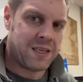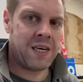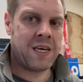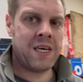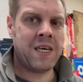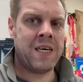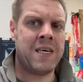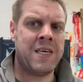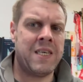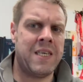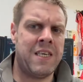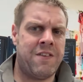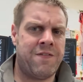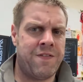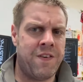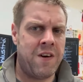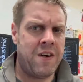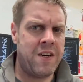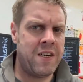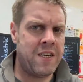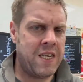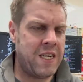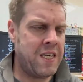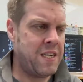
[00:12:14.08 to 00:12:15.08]
it's
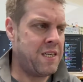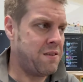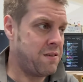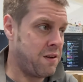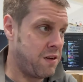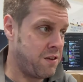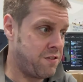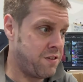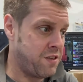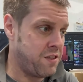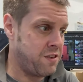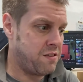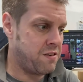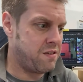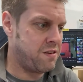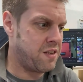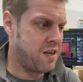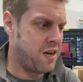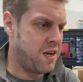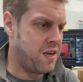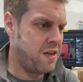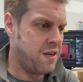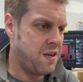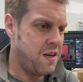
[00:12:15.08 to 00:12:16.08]
Thursday
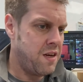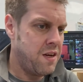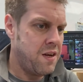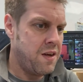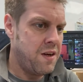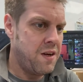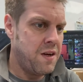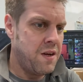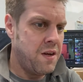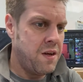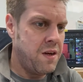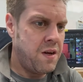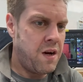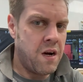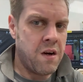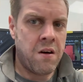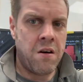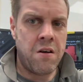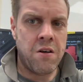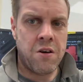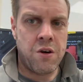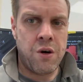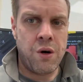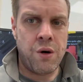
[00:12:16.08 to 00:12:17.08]
today. I
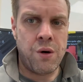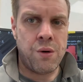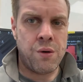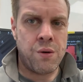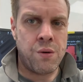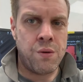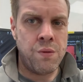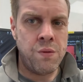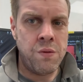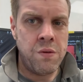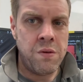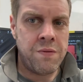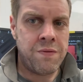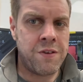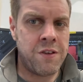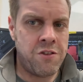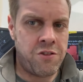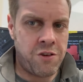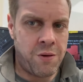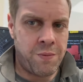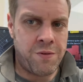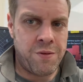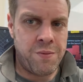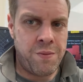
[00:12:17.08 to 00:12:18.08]
got a call for a
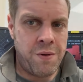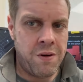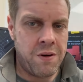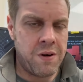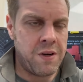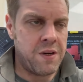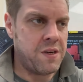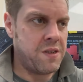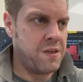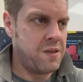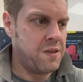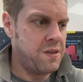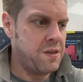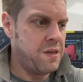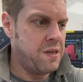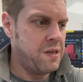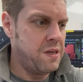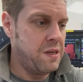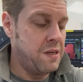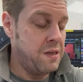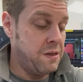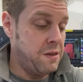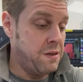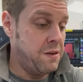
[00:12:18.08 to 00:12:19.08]
job tomorrow.
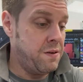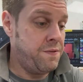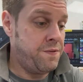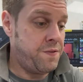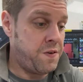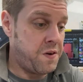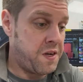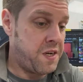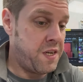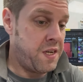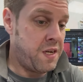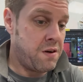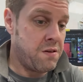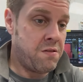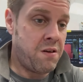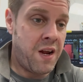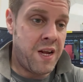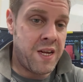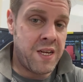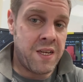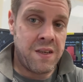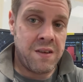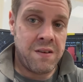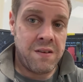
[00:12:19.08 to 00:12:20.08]
Fucking hell,
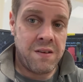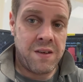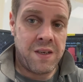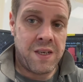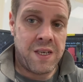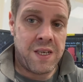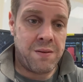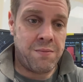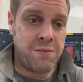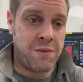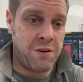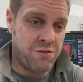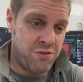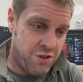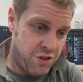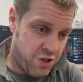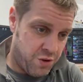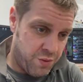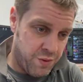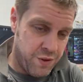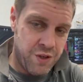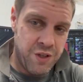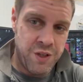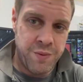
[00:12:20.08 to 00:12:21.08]
great. Well, I was going to
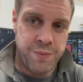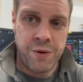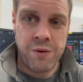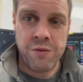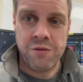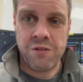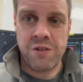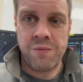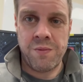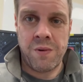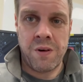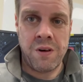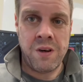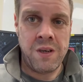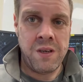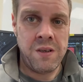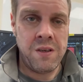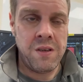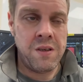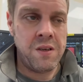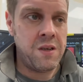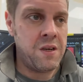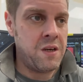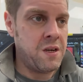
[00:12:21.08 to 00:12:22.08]
come and do the books tomorrow.
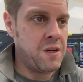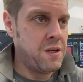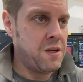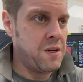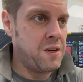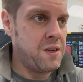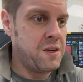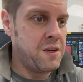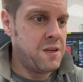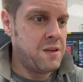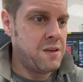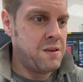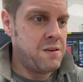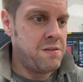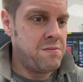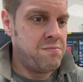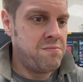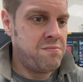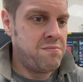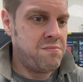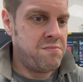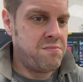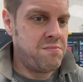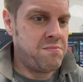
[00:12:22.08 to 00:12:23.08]

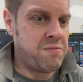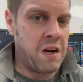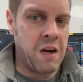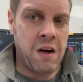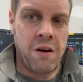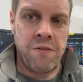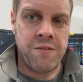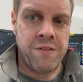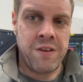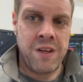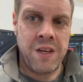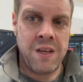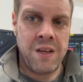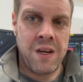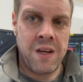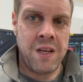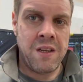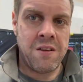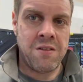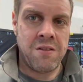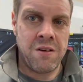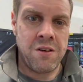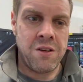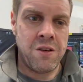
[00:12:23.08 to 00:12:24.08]
But obviously, I
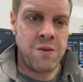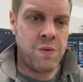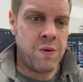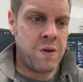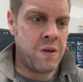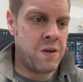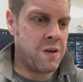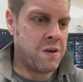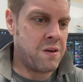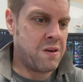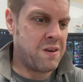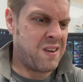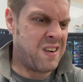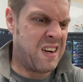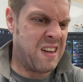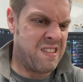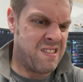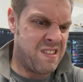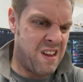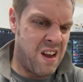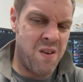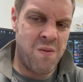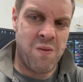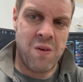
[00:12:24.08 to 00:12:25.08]
need to go and do work. I
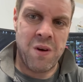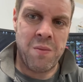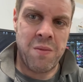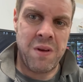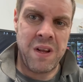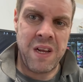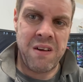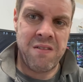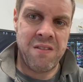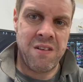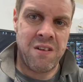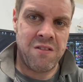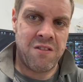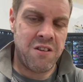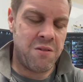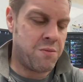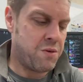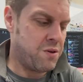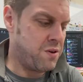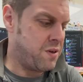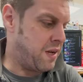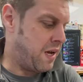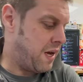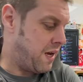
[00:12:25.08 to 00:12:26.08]
don't want them lingering on till
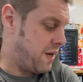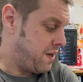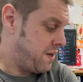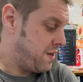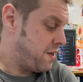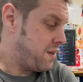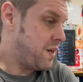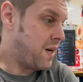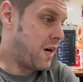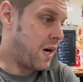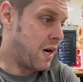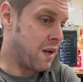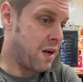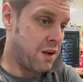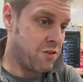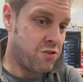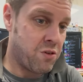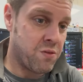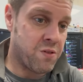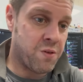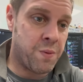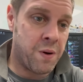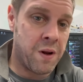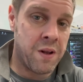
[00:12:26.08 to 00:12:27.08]
Monday. I
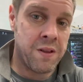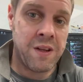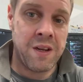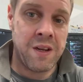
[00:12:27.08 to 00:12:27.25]
dropped a ball at